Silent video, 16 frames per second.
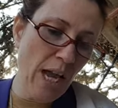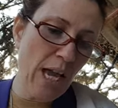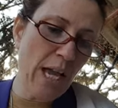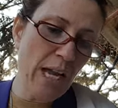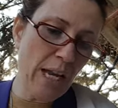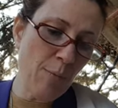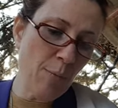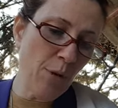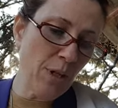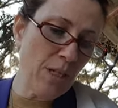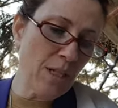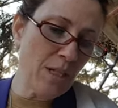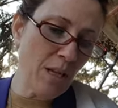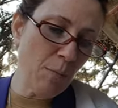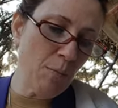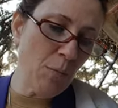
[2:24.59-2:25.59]
enabling
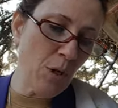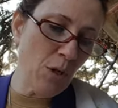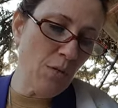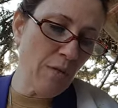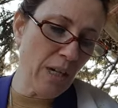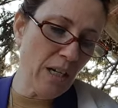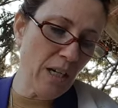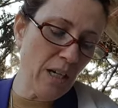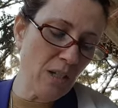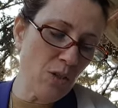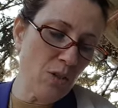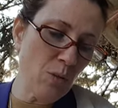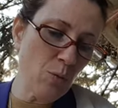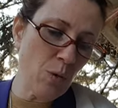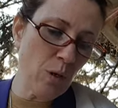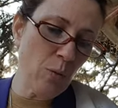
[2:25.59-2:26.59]
some nerve endings
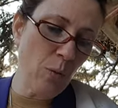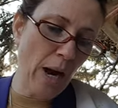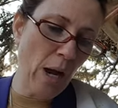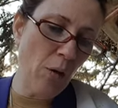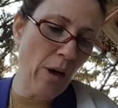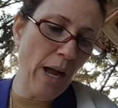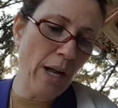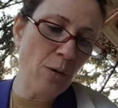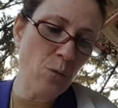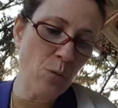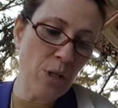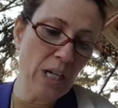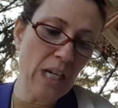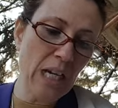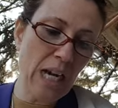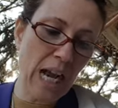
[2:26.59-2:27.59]
to reroute and
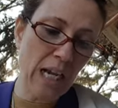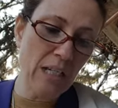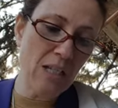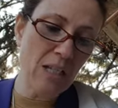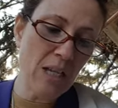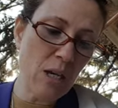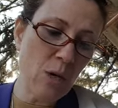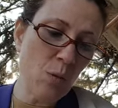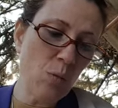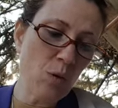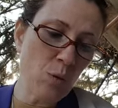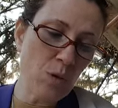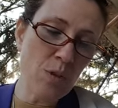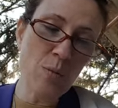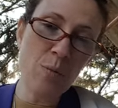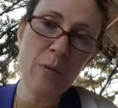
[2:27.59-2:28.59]
reconnect, which
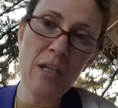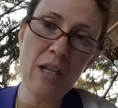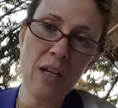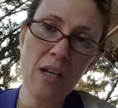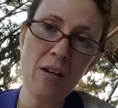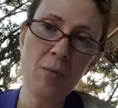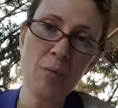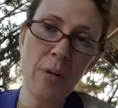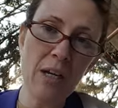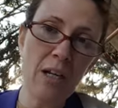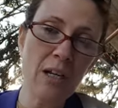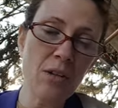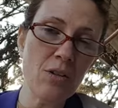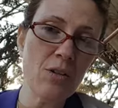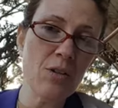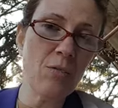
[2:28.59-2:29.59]
was the beginning of
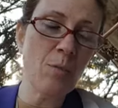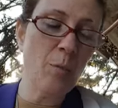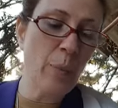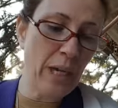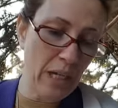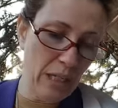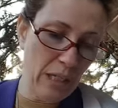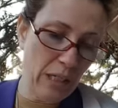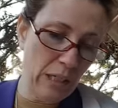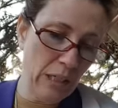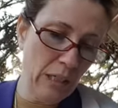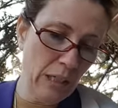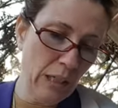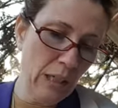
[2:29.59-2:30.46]
many years of pain